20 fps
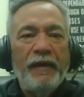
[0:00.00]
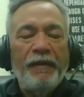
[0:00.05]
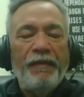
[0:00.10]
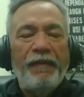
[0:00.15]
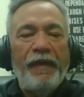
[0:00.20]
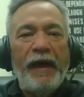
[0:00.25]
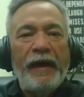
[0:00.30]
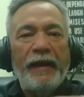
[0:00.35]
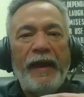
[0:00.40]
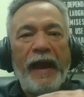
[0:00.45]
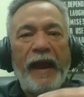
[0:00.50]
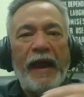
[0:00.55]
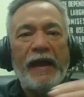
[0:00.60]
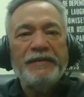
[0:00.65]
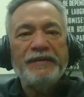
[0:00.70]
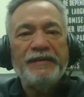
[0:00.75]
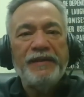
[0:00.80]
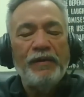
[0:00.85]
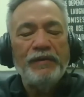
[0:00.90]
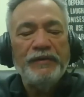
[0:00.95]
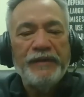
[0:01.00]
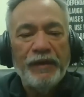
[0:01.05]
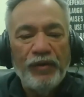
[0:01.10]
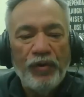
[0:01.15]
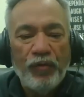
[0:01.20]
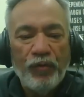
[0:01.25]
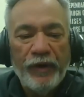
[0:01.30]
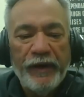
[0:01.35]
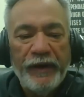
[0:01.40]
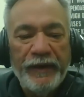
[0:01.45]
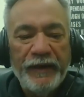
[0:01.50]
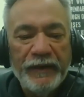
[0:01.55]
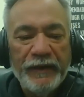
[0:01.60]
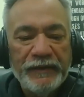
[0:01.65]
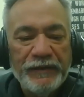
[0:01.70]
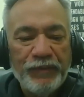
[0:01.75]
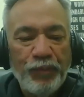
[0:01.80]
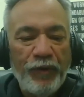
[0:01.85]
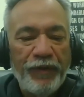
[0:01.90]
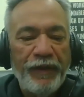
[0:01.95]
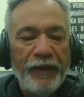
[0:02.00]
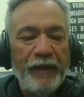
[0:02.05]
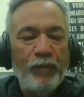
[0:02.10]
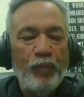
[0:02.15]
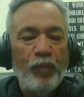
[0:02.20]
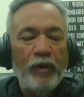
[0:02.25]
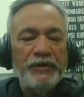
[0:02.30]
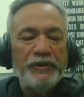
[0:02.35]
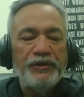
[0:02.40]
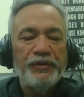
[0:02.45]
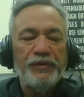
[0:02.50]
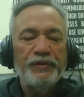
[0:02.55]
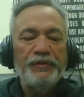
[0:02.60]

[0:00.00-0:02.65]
that has those ingredients within what you're